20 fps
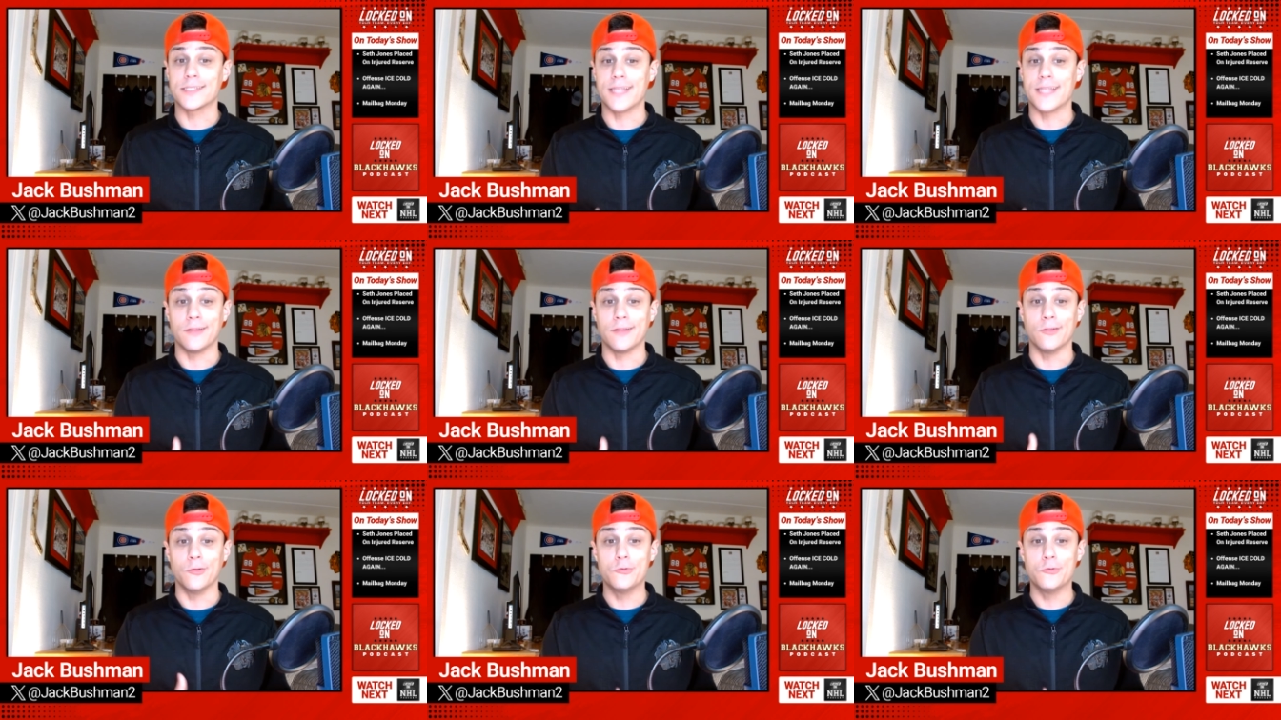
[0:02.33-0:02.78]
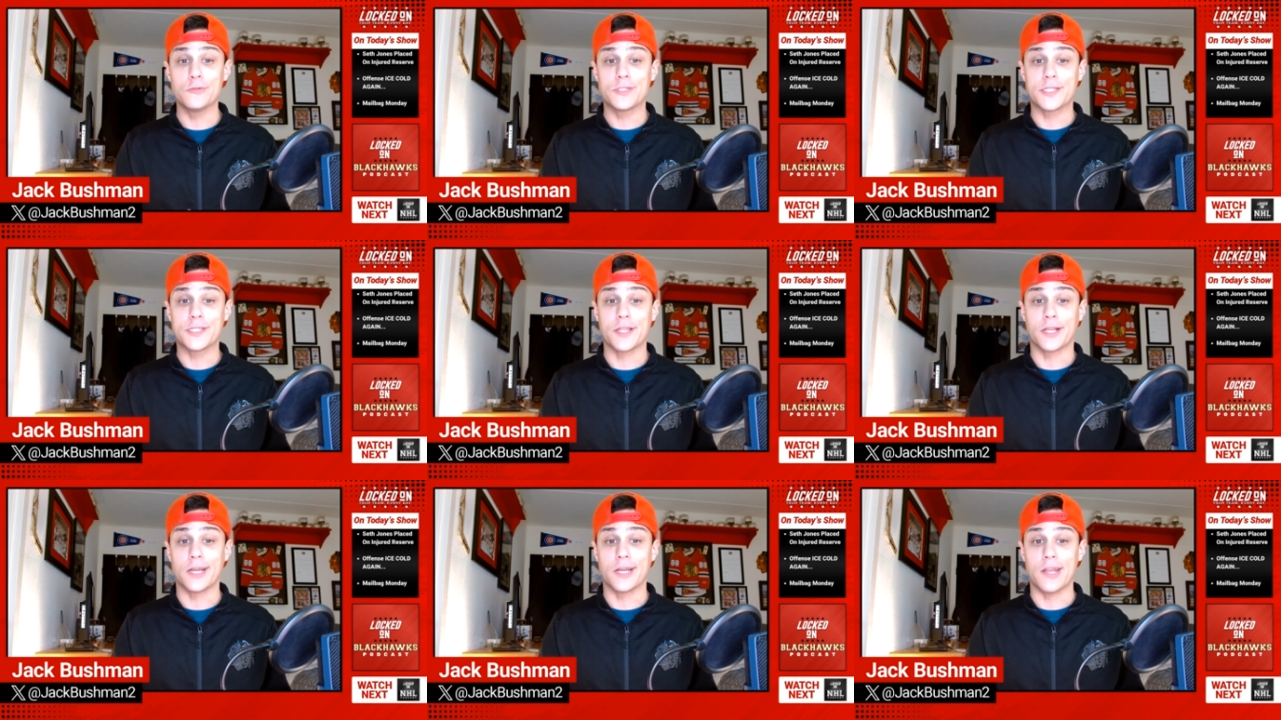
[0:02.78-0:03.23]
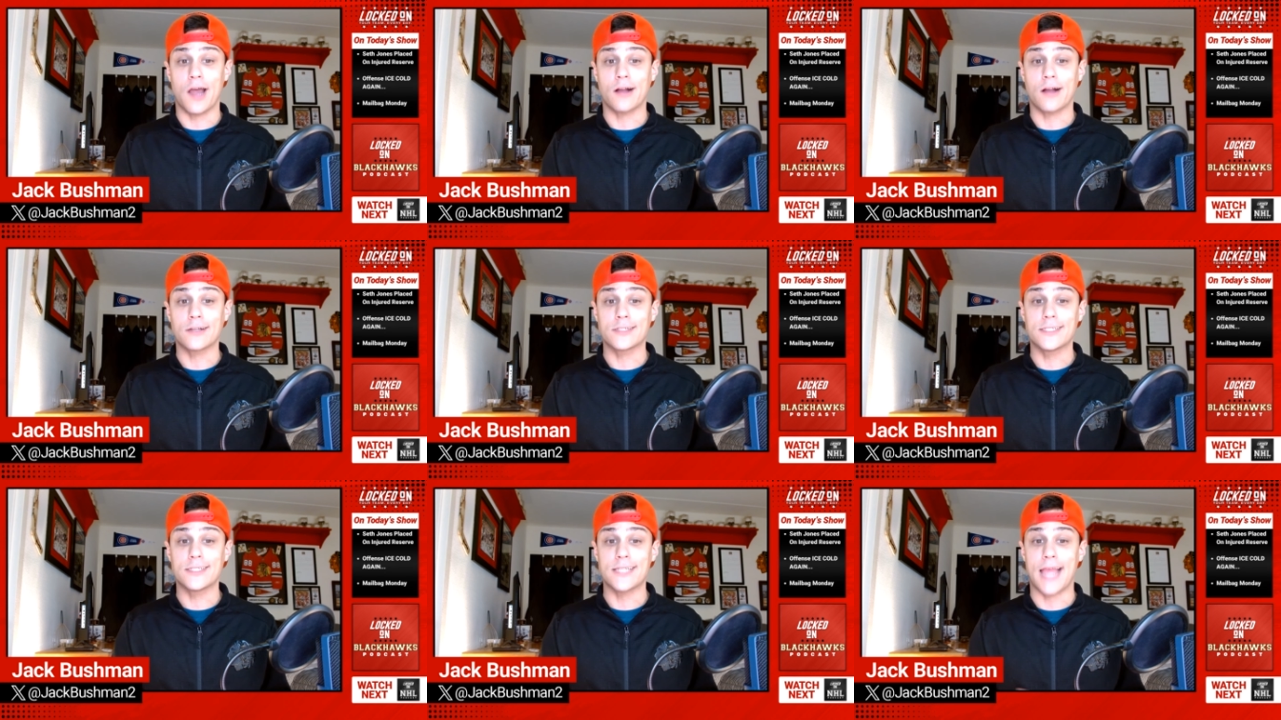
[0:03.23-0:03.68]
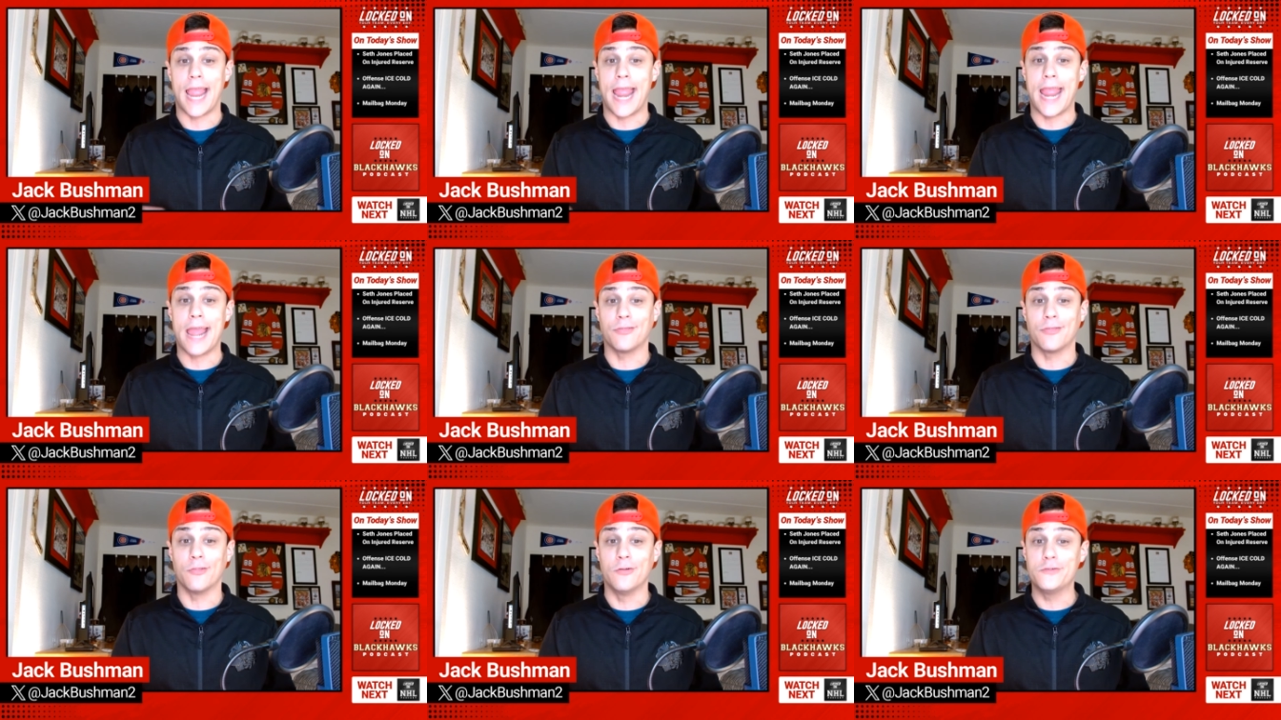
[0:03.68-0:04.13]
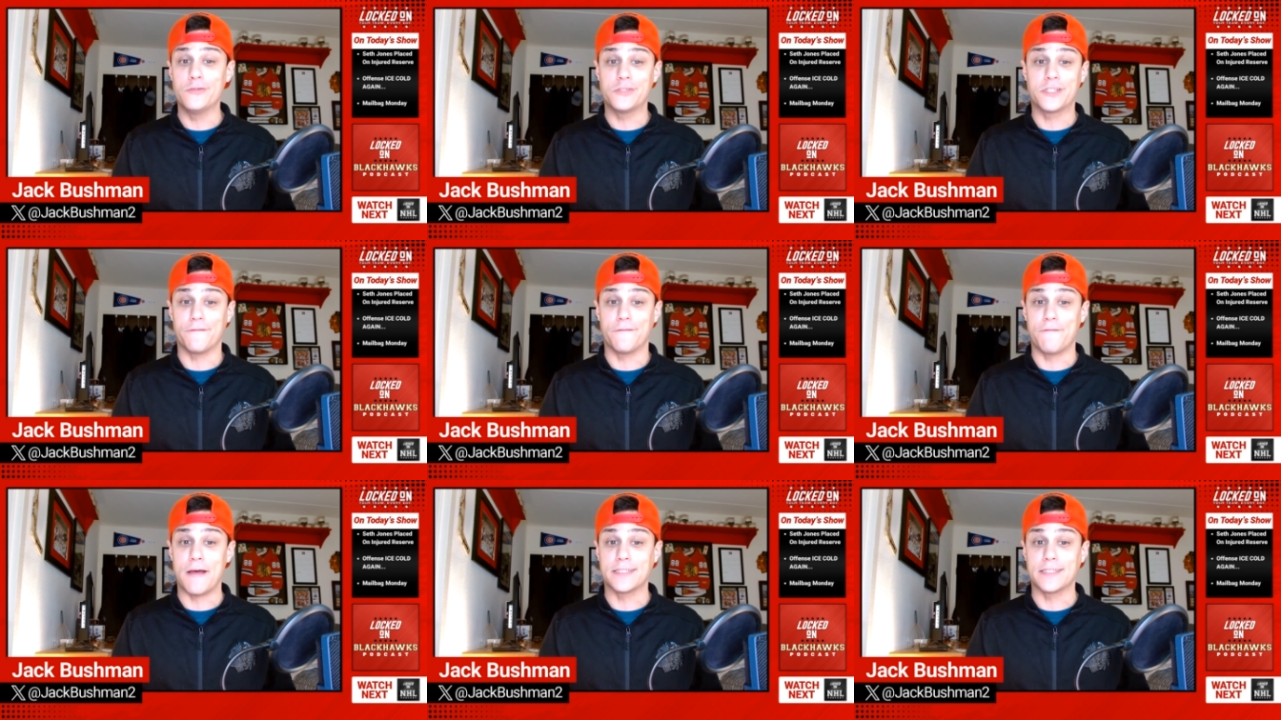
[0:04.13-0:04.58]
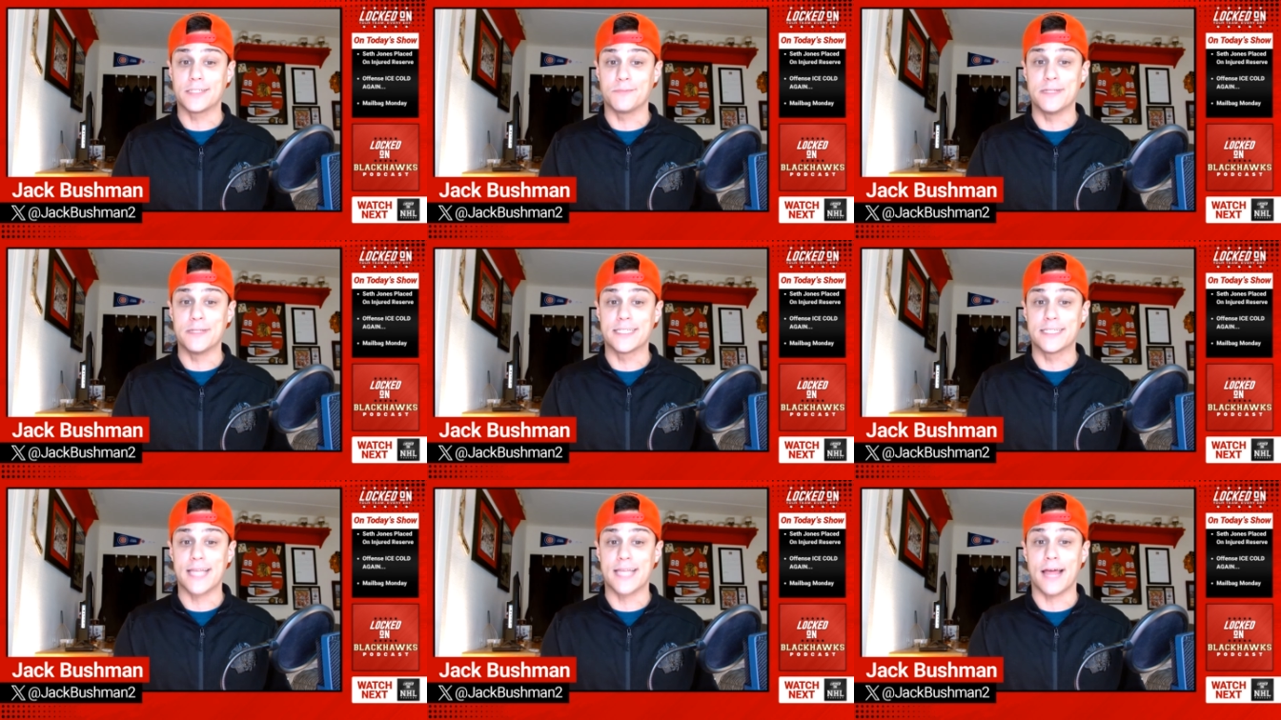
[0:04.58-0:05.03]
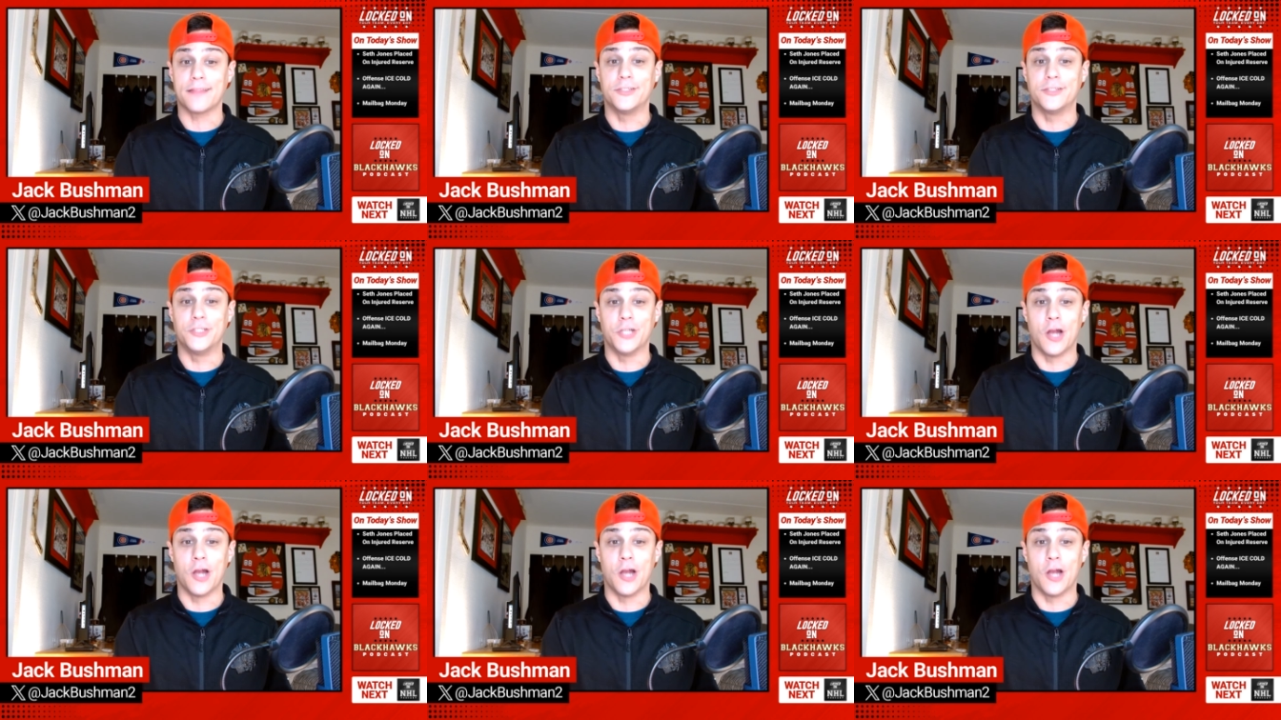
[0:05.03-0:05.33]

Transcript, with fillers: as they lose to the Canucks and lose defenseman Seth